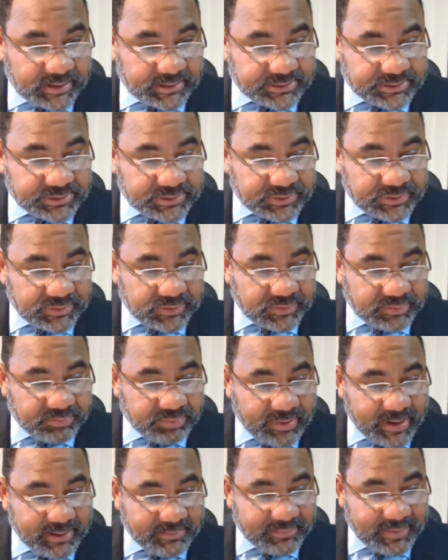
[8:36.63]
to
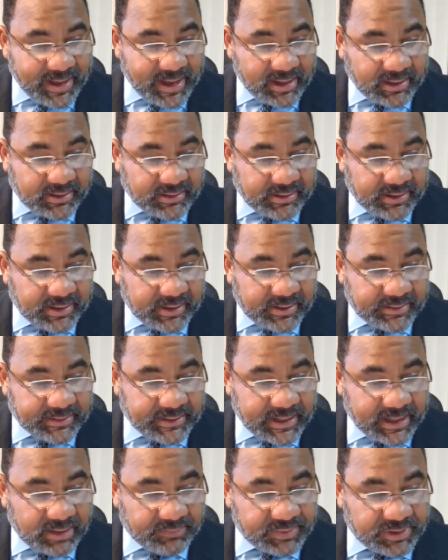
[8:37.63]
bring back
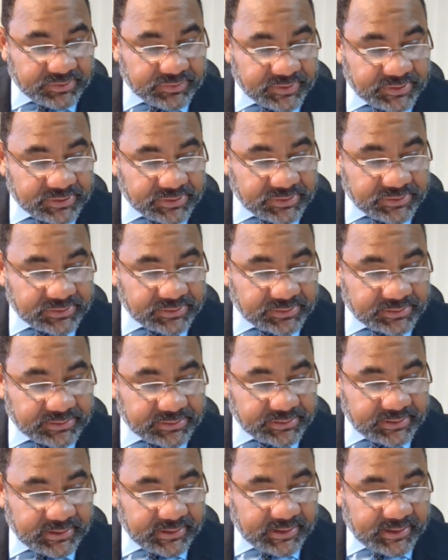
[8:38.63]
the elementary schools